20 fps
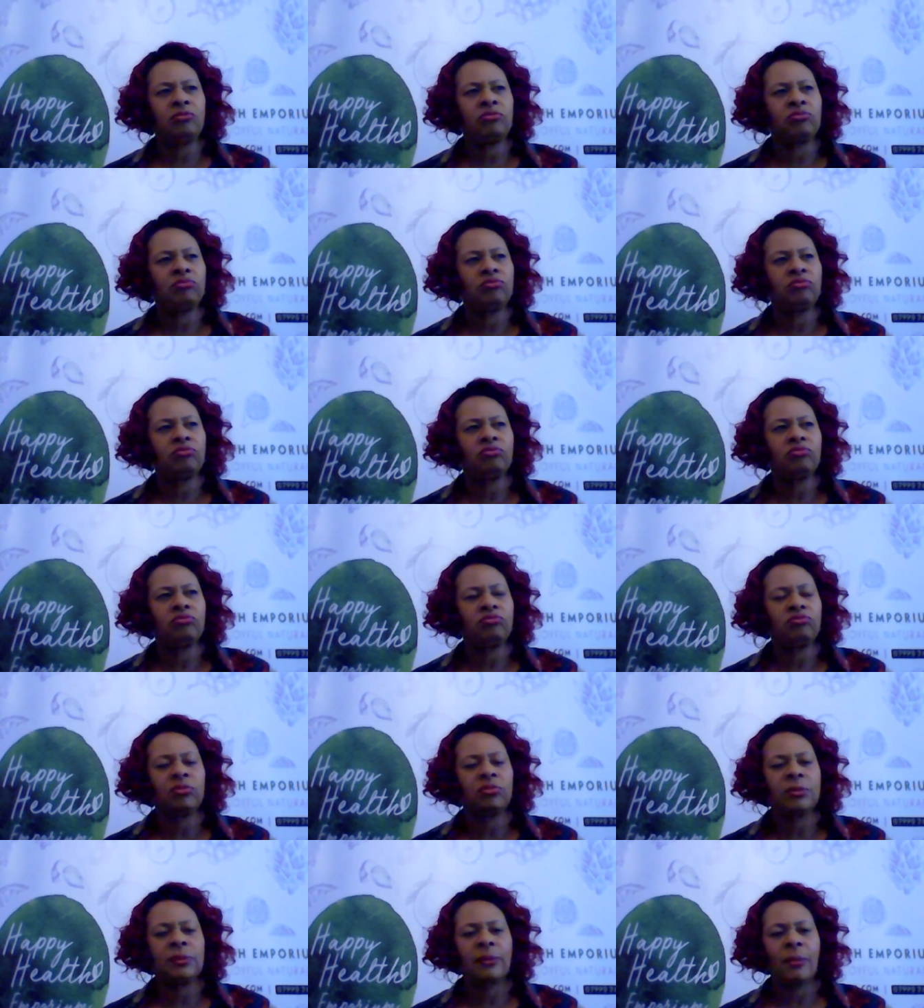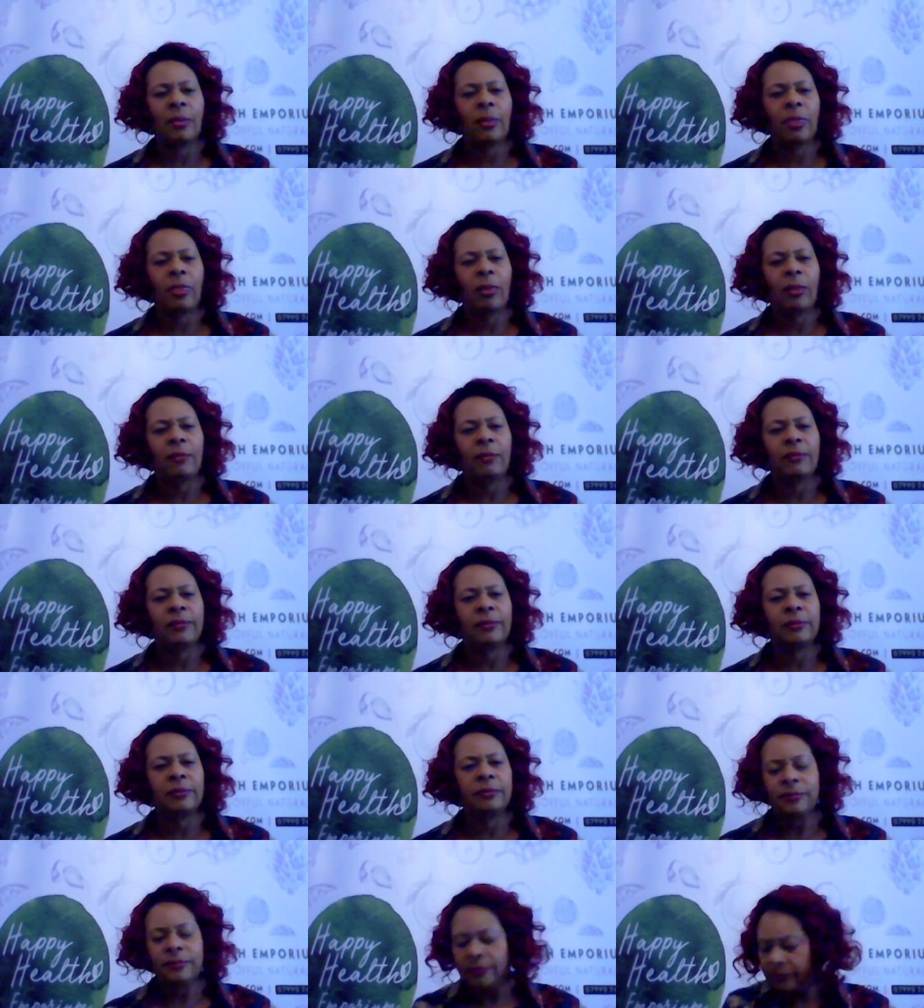Streaming would be
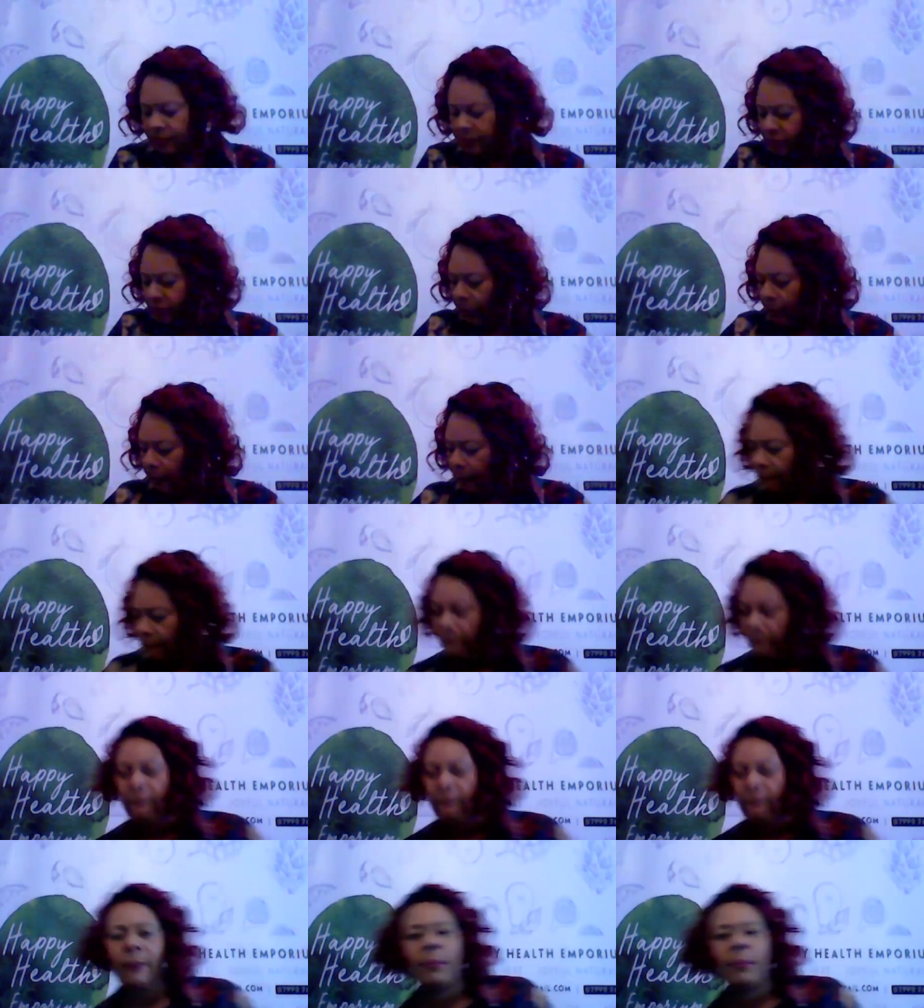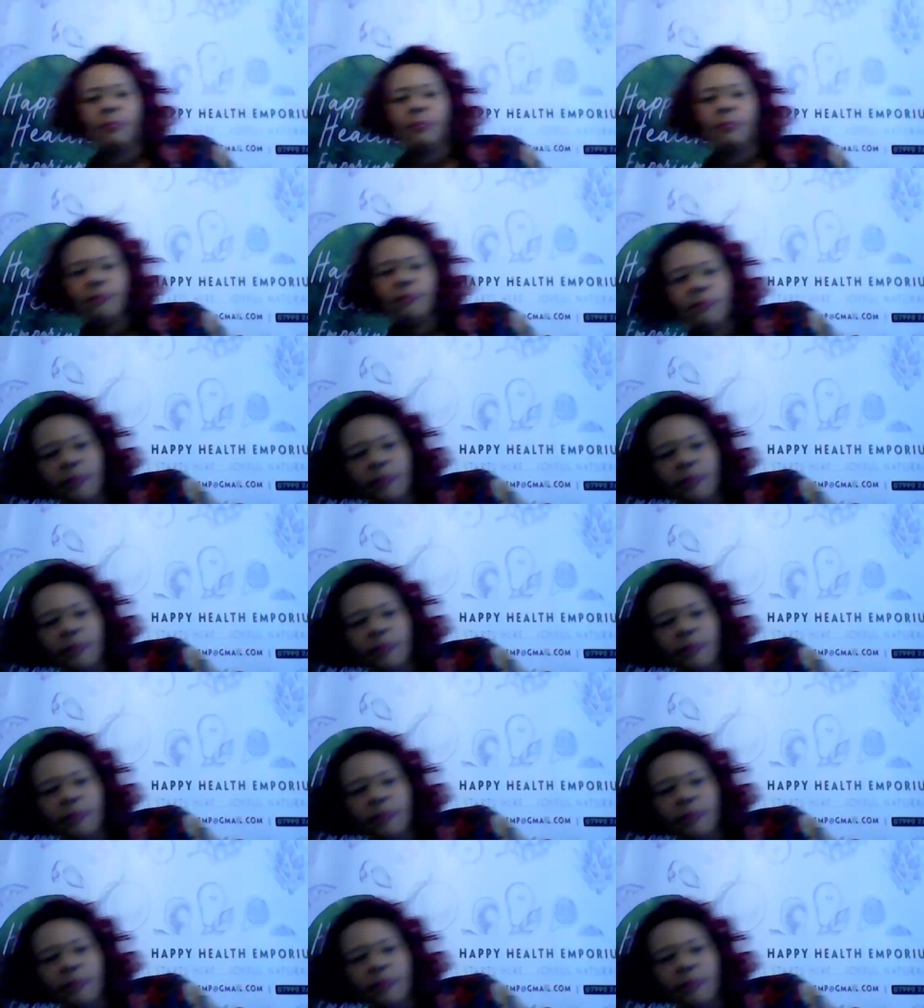similar to